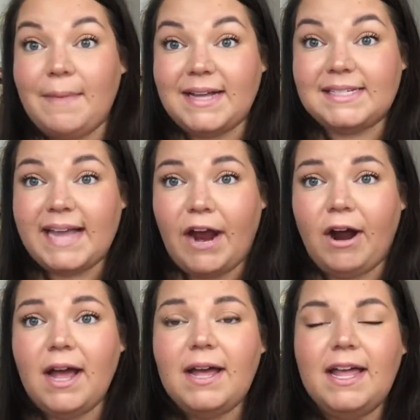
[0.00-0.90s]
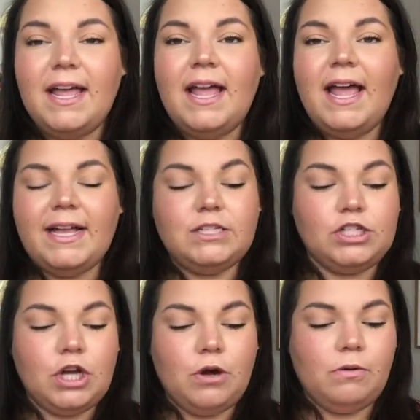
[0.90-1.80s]
Mascara. And
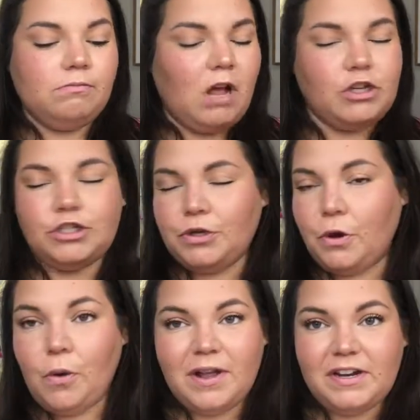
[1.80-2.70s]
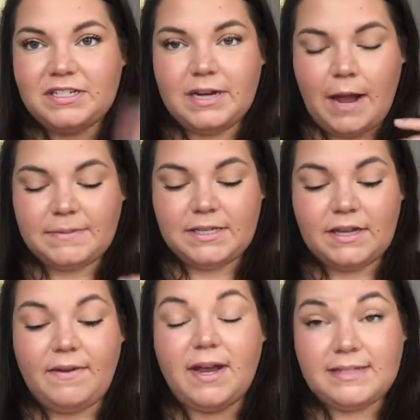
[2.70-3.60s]
so I'll just do a quick little synopsis
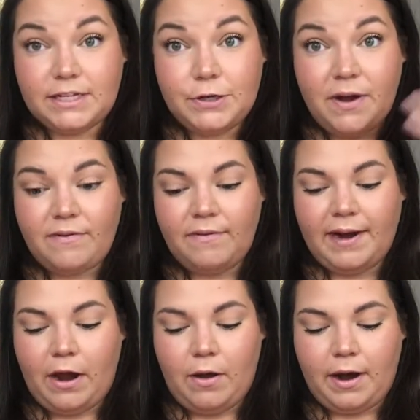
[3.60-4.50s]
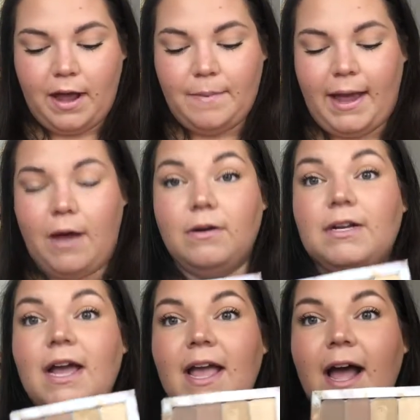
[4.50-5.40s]
of it because I do have a video on it coming out.
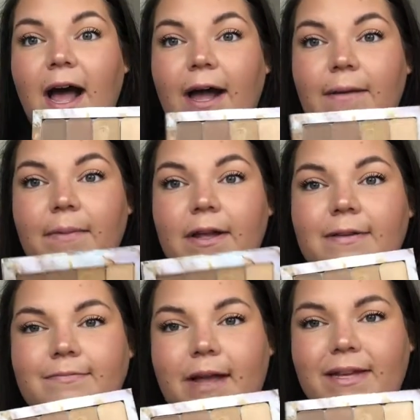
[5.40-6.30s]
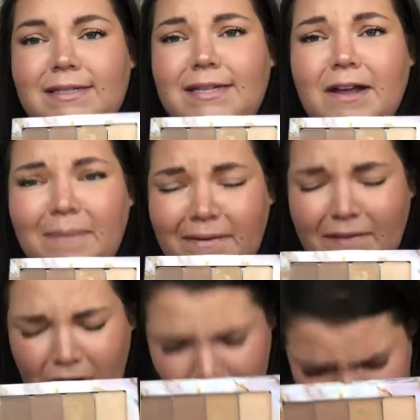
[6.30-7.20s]
Um, I stuck my
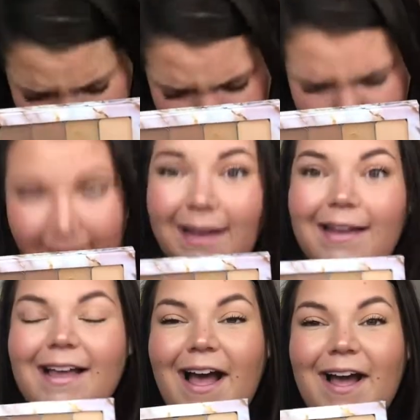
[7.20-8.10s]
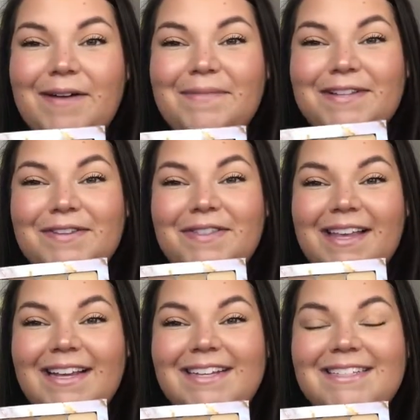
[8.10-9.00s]
fingers in it. Um, and so
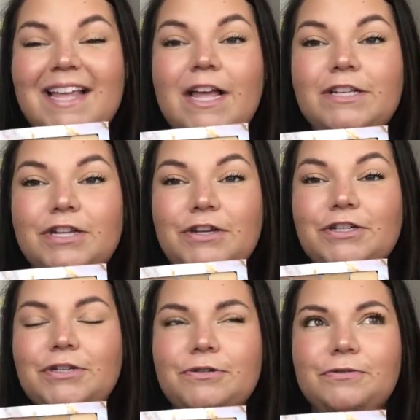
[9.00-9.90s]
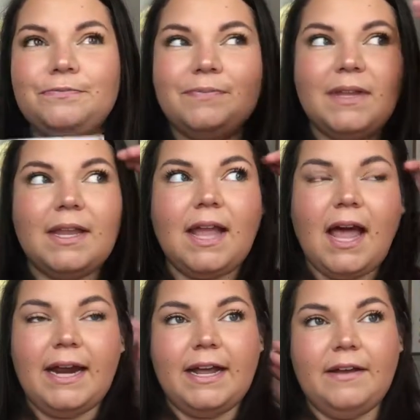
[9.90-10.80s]
these, so you do,
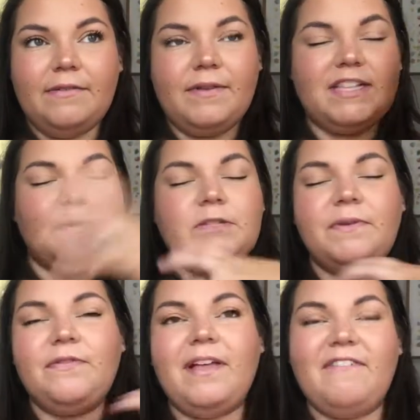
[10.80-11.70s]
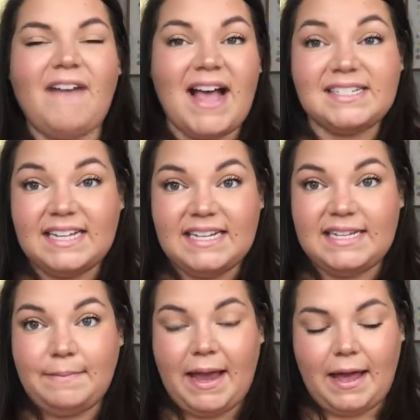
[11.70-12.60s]
kind of, it's supposed to be for like fast,
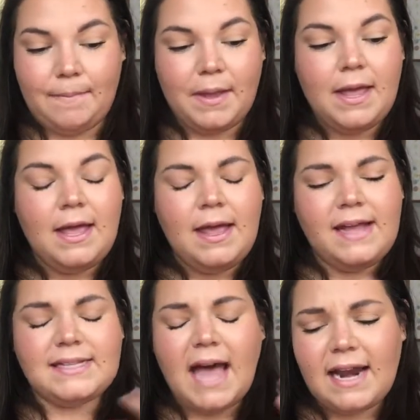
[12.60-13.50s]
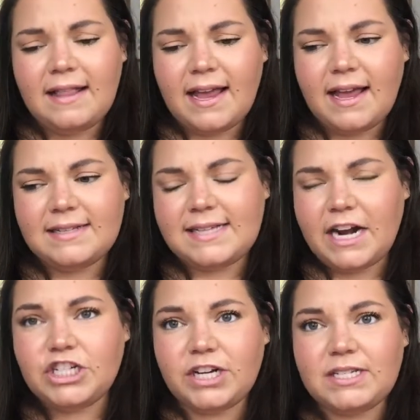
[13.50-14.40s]
easy makeup. It's kind of like a
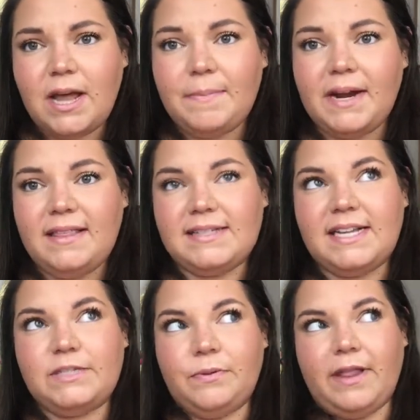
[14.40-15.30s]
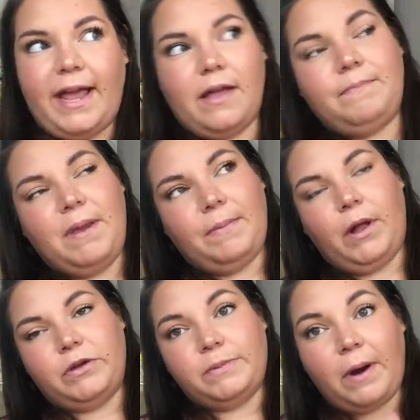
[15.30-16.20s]
Senegence company in the sense where like people
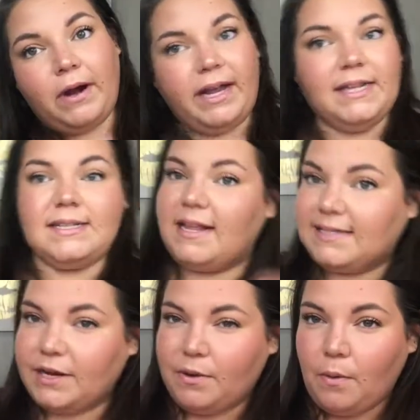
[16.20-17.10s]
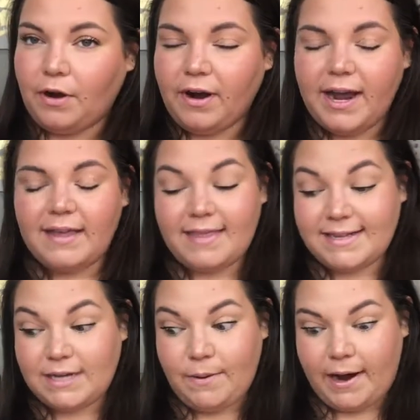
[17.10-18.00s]
host parties and that's how you order it.
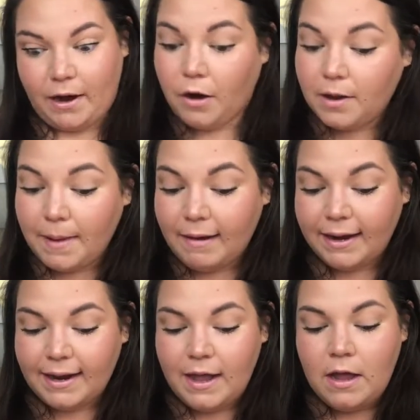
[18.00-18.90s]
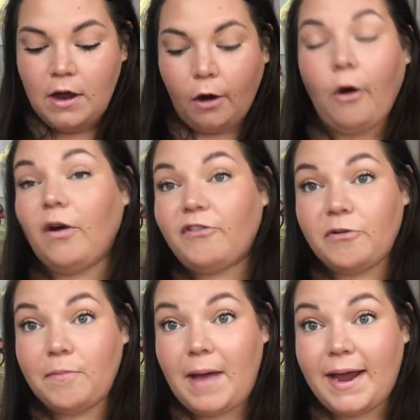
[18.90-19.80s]
That's how I heard about it. A
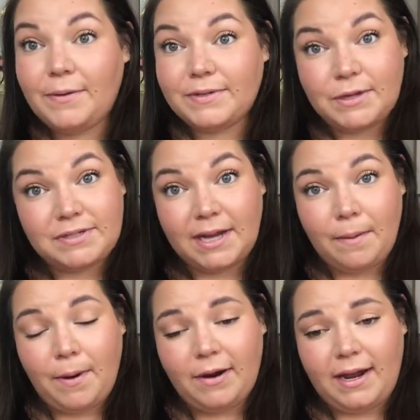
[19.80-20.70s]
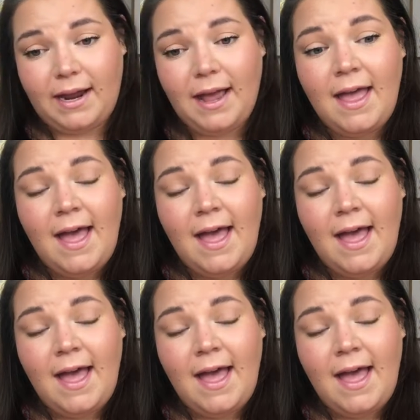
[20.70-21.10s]
girlfriend of mine was hosting a party.